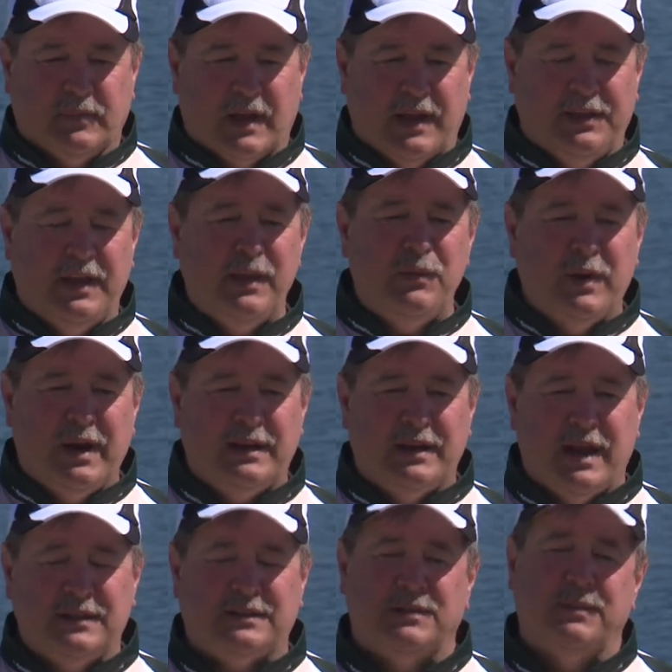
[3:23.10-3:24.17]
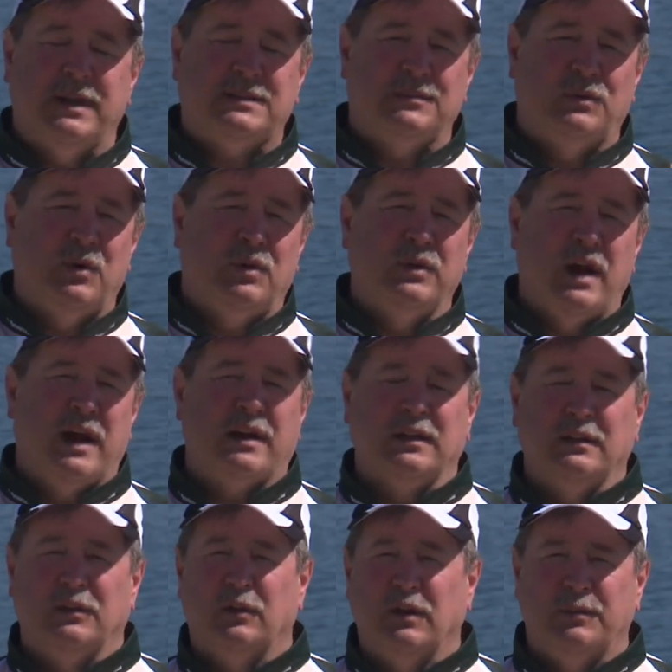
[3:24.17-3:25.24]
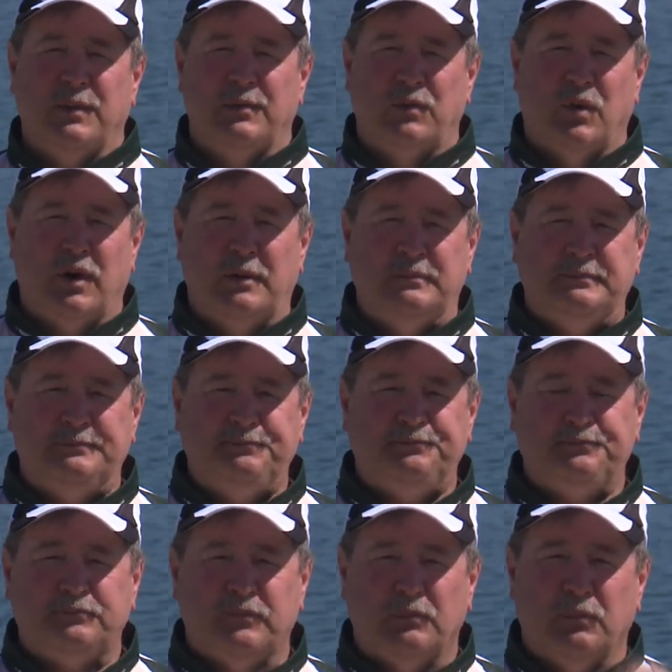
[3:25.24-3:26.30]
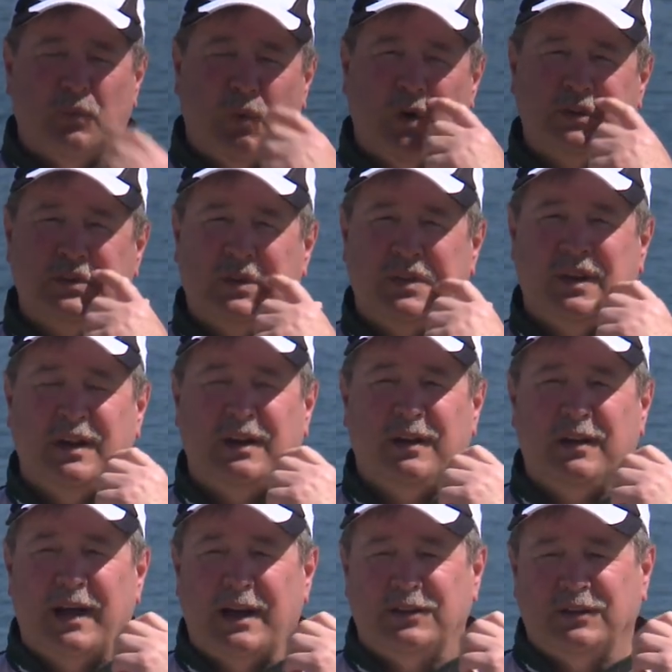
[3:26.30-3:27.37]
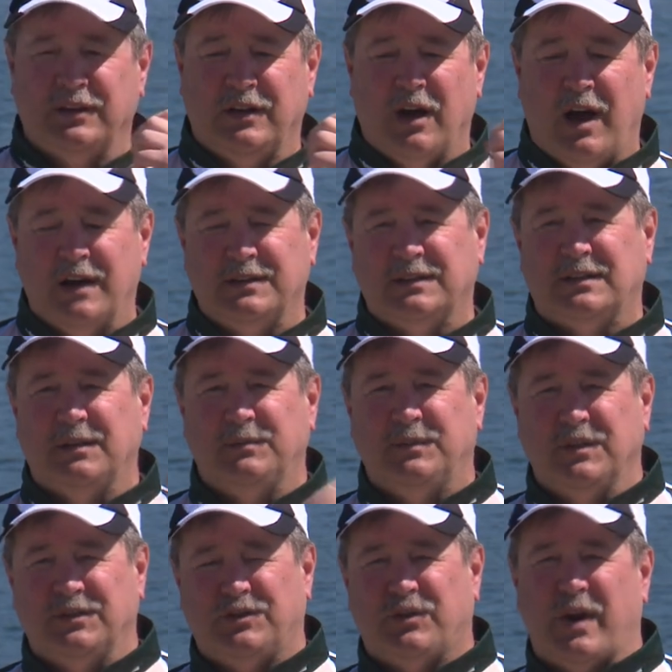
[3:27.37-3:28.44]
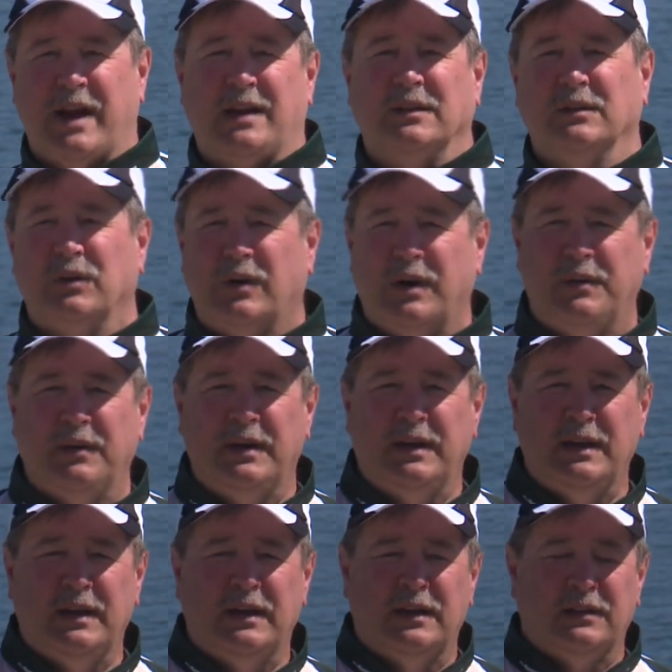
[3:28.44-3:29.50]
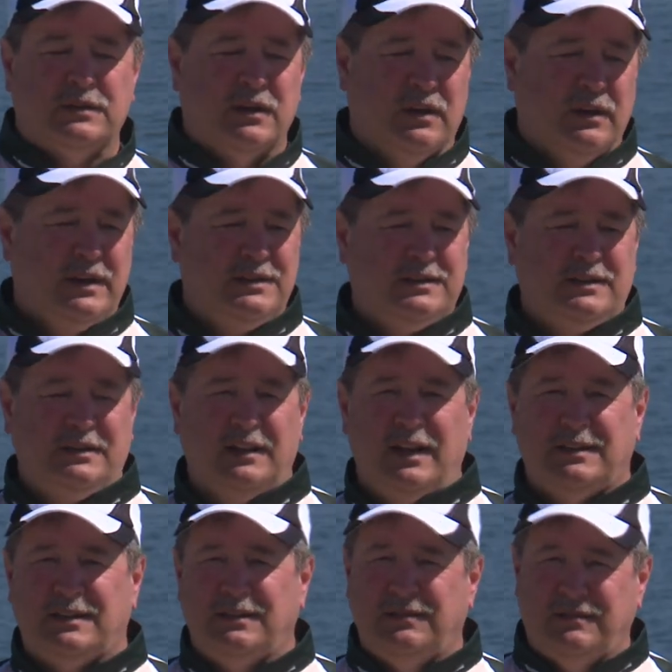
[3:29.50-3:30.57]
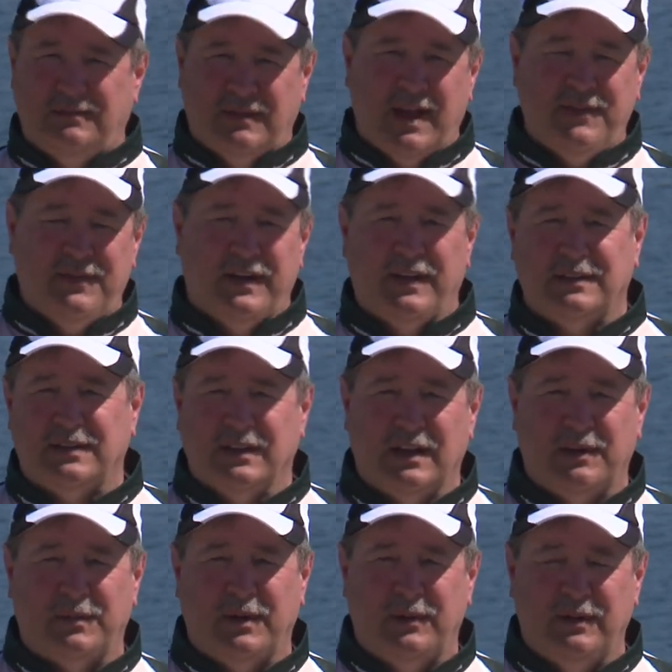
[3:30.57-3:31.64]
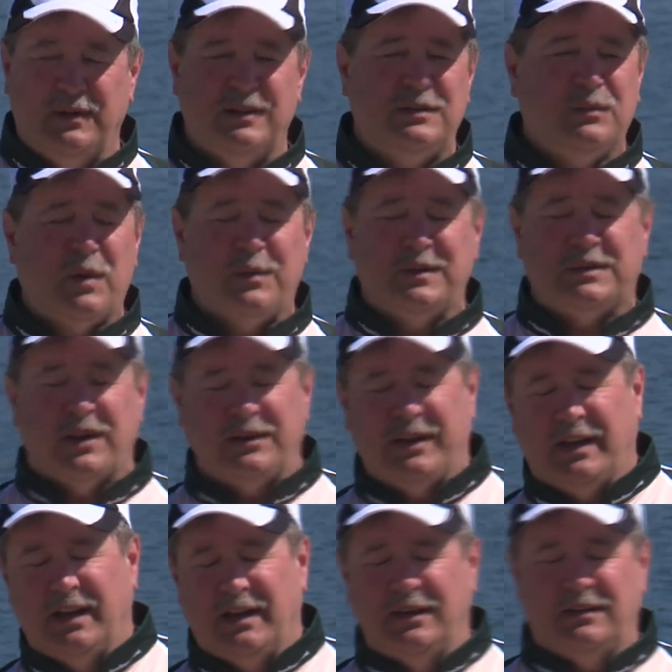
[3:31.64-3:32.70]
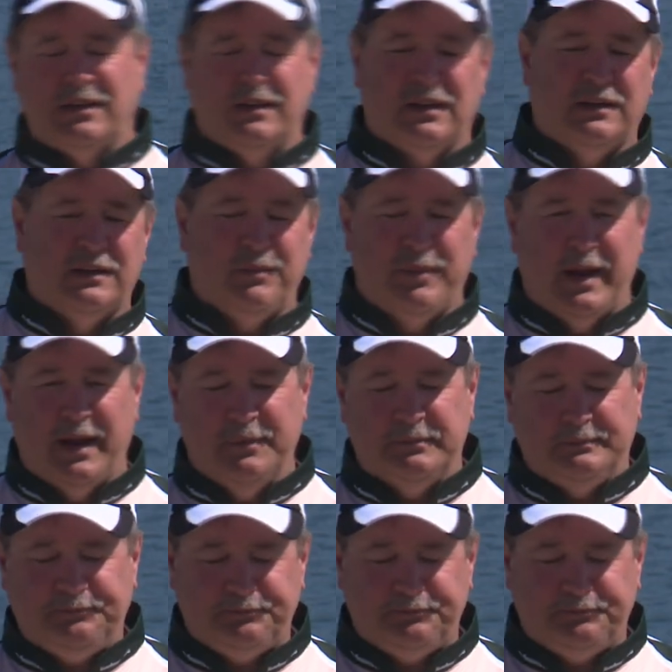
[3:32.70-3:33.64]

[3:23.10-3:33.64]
I think what it does is it makes them hold on to the lure a little bit more. More so than it actually causes them to strike a lure. So let's dive into this a little bit. And this is where we start to get into the debate.